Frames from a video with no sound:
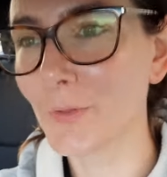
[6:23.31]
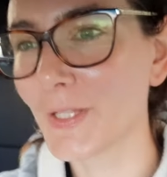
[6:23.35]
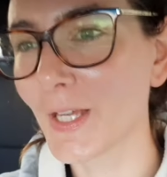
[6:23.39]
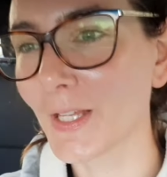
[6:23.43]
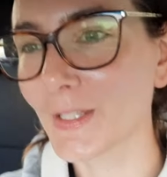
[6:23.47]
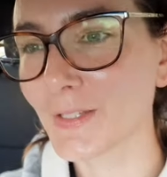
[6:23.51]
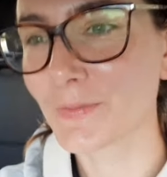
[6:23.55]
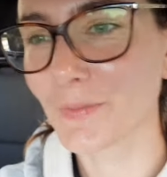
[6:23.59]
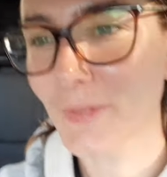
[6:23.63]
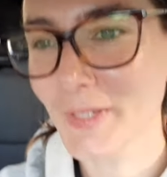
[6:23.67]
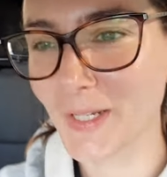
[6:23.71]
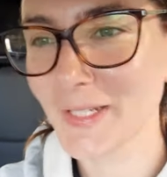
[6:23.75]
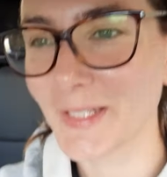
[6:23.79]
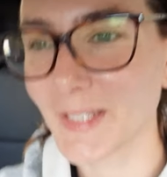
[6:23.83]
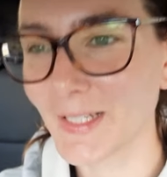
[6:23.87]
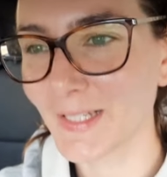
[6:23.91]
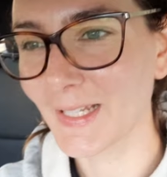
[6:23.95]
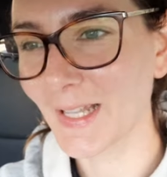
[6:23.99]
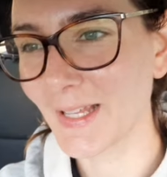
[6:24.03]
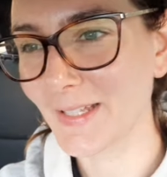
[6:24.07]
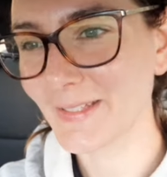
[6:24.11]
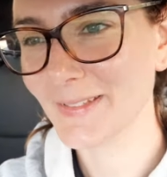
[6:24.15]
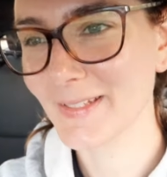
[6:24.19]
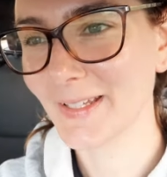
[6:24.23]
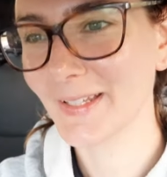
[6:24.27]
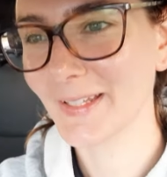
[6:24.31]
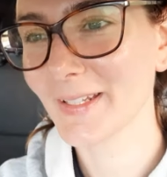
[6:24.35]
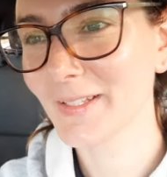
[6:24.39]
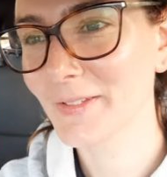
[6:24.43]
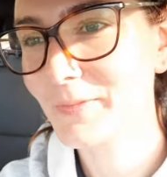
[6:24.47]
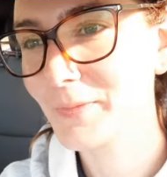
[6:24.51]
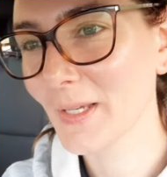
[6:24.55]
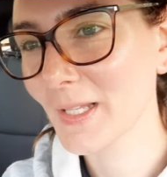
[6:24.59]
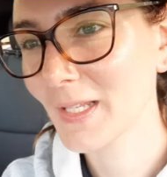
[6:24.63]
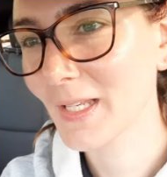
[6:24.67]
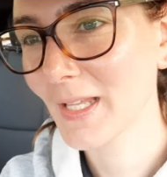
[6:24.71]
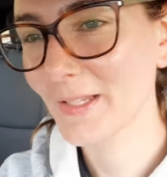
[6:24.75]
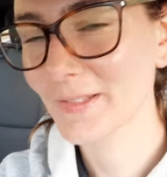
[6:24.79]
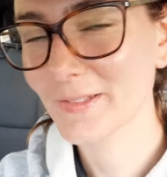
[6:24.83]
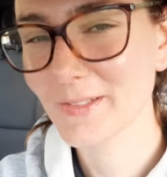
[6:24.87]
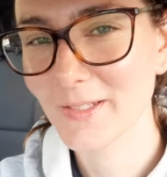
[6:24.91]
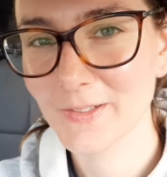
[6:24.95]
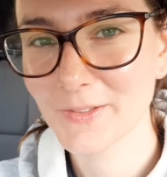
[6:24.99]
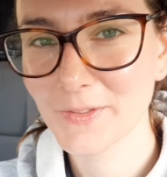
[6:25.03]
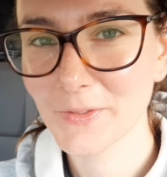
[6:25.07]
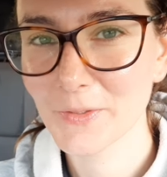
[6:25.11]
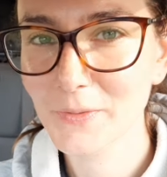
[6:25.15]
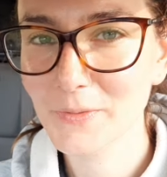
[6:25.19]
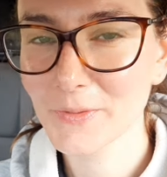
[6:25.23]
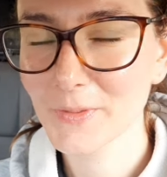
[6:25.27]
That's what I did last night as well, as
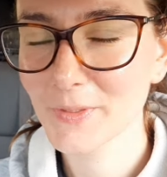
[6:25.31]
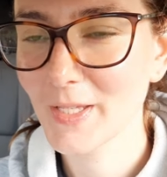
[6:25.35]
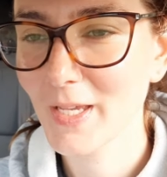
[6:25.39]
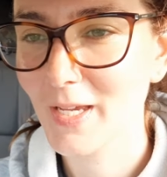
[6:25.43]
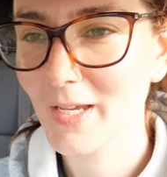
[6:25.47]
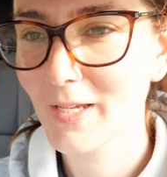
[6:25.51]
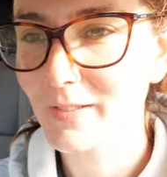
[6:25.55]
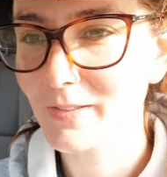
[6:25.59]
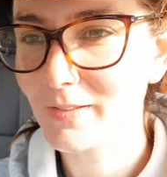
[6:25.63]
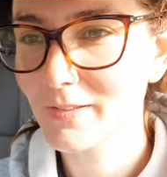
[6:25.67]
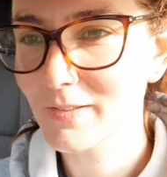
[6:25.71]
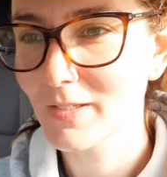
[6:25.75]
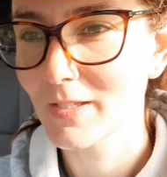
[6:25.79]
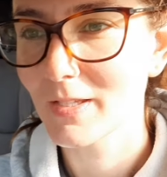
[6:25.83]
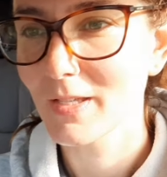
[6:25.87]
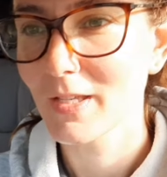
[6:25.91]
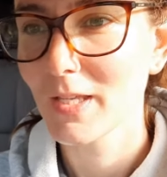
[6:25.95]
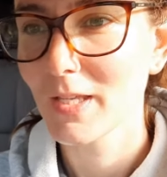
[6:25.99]
I told you guys.